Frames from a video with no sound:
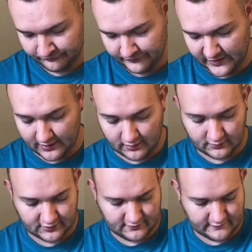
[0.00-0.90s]
they're
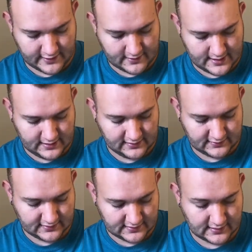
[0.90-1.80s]
also very
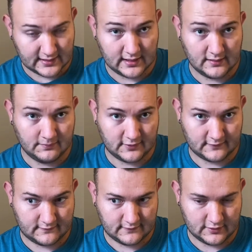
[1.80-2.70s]
easy to keep if
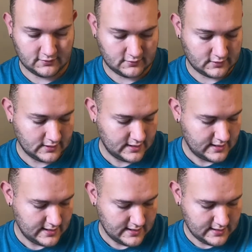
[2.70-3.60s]
you
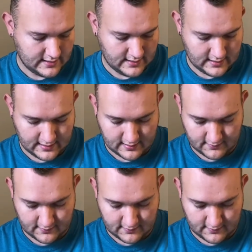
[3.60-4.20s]
um,